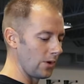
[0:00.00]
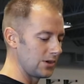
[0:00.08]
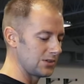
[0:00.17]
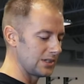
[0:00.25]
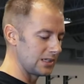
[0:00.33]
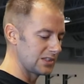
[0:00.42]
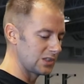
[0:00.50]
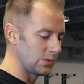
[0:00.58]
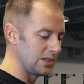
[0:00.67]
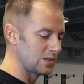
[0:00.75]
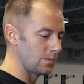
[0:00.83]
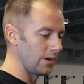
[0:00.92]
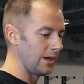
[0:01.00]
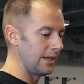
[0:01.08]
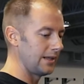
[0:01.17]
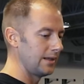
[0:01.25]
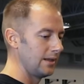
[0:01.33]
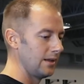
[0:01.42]
where is that sweet
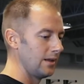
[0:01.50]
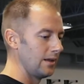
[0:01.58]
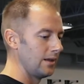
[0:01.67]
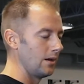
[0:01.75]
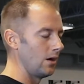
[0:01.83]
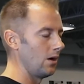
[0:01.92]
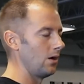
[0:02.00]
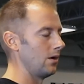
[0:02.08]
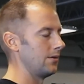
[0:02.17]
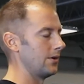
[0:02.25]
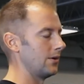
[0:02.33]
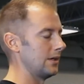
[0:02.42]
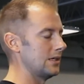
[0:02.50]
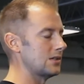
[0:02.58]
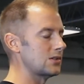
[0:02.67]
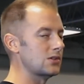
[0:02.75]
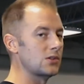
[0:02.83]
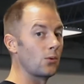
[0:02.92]
spot. There it
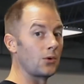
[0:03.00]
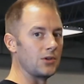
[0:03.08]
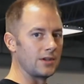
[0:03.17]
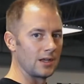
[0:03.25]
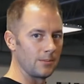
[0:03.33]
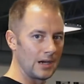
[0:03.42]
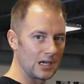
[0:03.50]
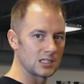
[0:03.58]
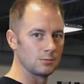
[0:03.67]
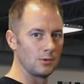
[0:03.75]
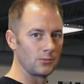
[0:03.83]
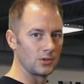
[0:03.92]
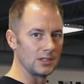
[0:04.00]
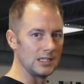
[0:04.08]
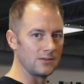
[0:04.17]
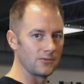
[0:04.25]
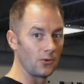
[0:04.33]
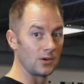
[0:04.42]
is, where you get maximum
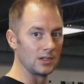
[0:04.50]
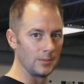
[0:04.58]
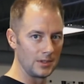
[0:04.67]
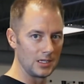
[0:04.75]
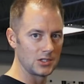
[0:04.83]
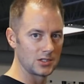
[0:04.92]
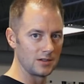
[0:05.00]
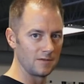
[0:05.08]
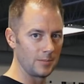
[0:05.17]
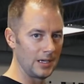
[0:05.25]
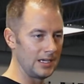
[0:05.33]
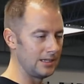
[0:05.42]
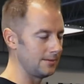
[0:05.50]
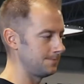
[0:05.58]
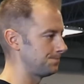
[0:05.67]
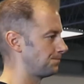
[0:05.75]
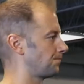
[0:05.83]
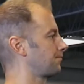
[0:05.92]
relief or elimination of
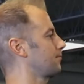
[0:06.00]
pain.